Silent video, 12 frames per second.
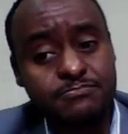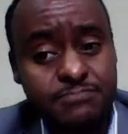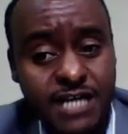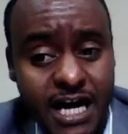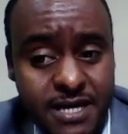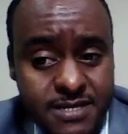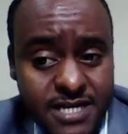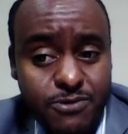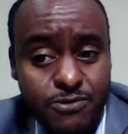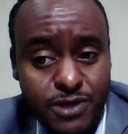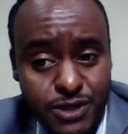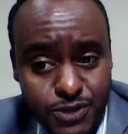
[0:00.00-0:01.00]
Yeah, then
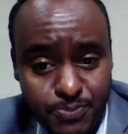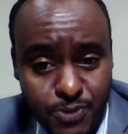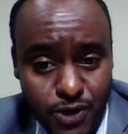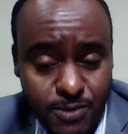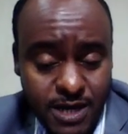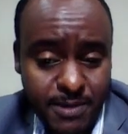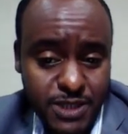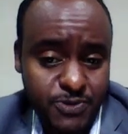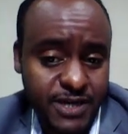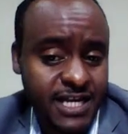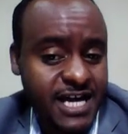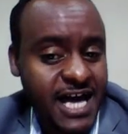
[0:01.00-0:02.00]
we'll use problem as well.